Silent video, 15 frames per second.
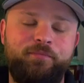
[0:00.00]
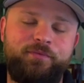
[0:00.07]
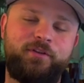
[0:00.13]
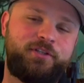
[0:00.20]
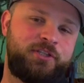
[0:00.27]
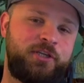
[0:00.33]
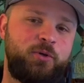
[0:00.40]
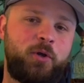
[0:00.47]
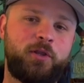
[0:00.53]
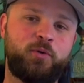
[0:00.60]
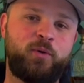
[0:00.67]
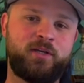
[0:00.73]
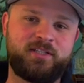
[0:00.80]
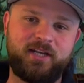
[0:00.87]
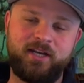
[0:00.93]
there's two other
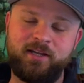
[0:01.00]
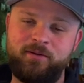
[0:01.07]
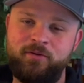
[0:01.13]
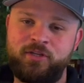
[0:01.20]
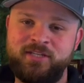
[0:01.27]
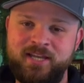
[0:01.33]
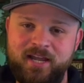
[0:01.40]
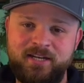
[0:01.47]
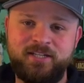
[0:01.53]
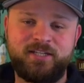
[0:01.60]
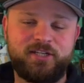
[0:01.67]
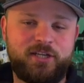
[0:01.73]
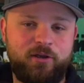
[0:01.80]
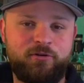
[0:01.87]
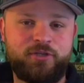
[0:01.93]
ones that I tend
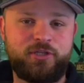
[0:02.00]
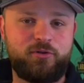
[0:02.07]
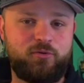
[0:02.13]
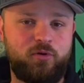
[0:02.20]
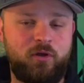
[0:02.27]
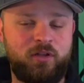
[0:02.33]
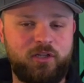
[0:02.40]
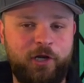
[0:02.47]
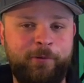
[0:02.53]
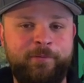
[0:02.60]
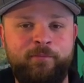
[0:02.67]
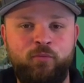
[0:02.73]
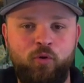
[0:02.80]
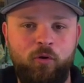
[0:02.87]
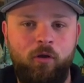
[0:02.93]
to go to a little
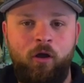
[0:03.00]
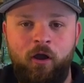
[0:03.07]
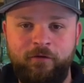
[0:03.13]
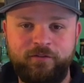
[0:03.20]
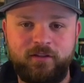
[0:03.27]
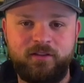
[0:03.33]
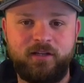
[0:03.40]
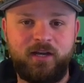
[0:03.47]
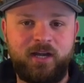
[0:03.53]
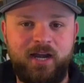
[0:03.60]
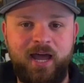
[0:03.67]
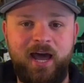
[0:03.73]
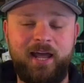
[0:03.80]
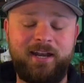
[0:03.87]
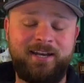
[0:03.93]
bit more often than
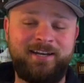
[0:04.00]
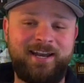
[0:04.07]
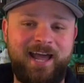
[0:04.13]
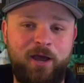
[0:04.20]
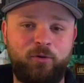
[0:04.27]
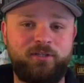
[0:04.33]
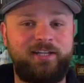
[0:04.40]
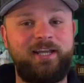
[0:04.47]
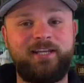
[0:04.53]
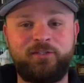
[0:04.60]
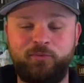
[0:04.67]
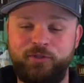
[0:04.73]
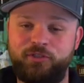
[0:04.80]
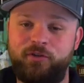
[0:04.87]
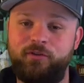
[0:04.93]
not
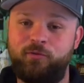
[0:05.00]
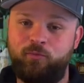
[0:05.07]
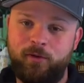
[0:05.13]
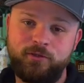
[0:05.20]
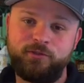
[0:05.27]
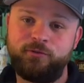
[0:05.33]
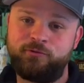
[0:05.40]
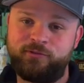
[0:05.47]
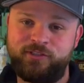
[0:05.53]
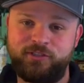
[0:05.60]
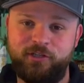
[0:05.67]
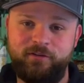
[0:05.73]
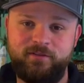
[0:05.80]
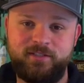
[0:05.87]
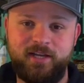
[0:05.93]
nowadays, which are the Russell's
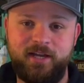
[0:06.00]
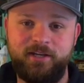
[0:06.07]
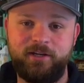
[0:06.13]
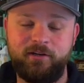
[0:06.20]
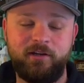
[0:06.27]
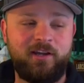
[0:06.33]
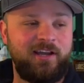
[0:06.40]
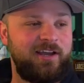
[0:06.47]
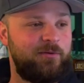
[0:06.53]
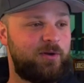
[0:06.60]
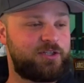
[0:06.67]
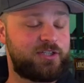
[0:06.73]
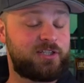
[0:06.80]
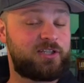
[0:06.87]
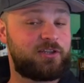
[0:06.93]
Reserve 10 Year,
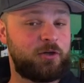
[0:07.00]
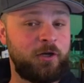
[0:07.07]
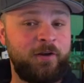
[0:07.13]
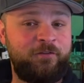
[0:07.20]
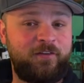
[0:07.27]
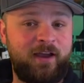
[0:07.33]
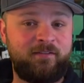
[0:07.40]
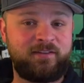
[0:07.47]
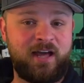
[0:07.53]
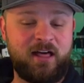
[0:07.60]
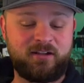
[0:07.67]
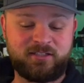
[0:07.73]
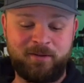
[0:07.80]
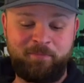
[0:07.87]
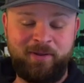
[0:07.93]
which is
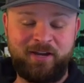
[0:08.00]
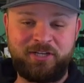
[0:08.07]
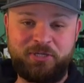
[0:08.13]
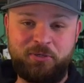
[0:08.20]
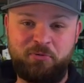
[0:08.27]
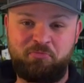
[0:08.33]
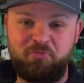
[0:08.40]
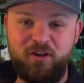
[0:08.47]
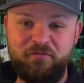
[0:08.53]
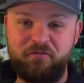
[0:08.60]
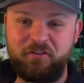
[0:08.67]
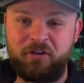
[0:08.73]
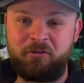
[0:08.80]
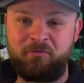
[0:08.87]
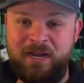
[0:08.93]
$35 compared to
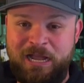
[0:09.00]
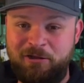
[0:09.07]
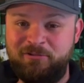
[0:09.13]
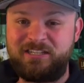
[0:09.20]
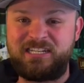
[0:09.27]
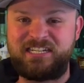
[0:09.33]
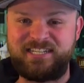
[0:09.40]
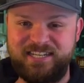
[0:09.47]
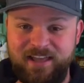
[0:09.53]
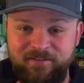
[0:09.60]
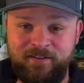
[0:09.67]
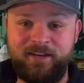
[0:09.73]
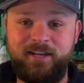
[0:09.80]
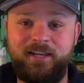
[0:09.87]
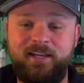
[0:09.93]
roughly around
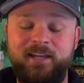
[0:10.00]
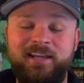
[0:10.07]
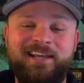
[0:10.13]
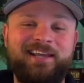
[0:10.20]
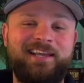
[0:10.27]
70